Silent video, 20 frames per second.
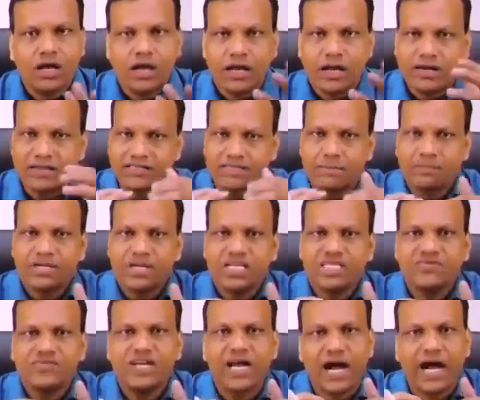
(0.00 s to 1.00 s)
receptors
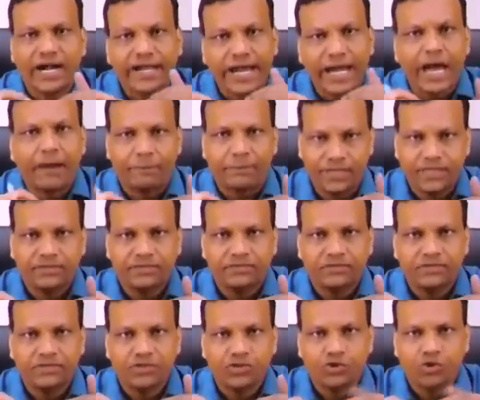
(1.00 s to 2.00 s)
will adapt.
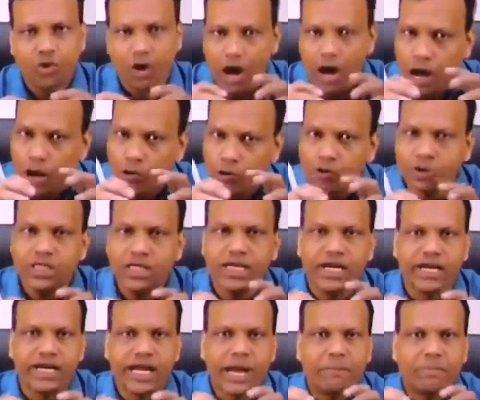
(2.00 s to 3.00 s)
So how they
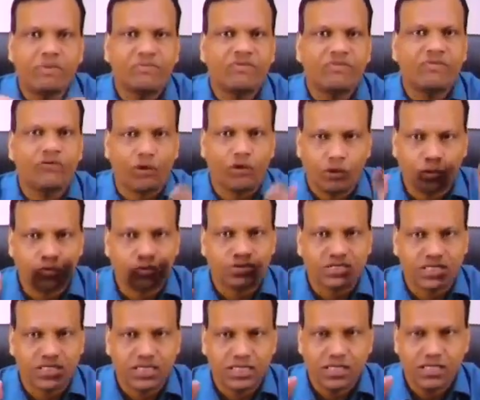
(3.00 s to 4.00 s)
adapt we want to
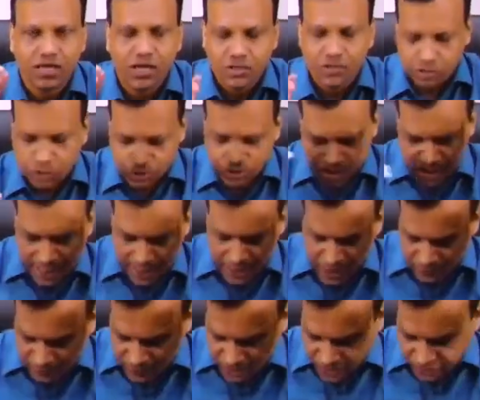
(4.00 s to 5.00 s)
see. So
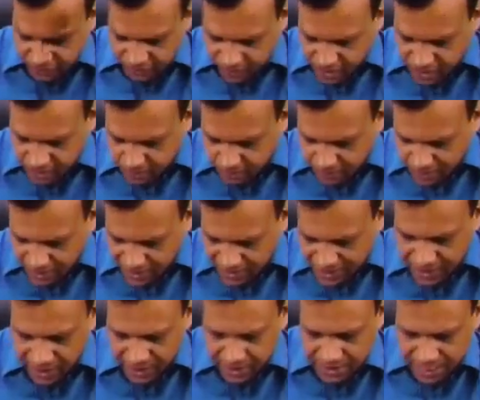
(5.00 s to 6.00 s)
starting with the first
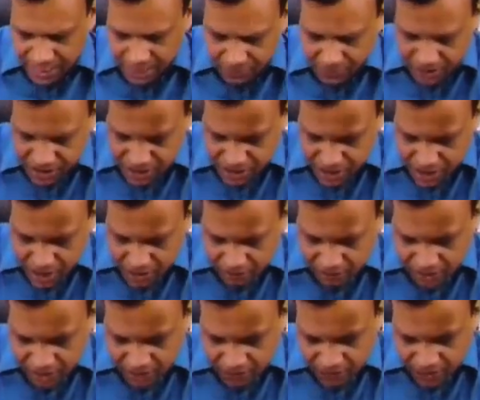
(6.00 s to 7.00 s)
method, that means
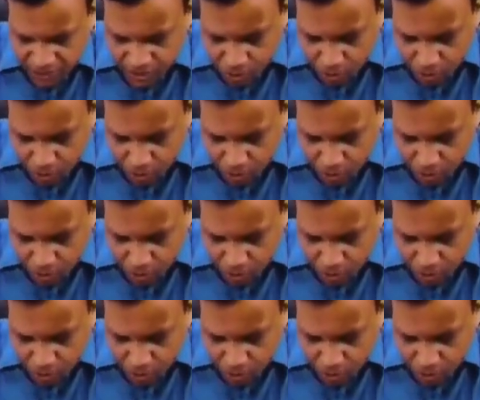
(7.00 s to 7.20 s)
when we